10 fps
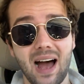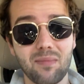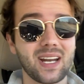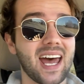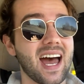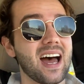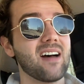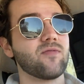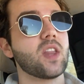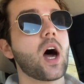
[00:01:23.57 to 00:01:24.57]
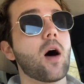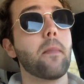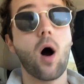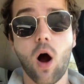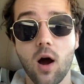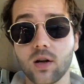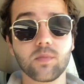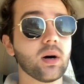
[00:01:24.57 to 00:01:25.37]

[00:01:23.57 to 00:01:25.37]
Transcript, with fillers: I'm gonna have not a part,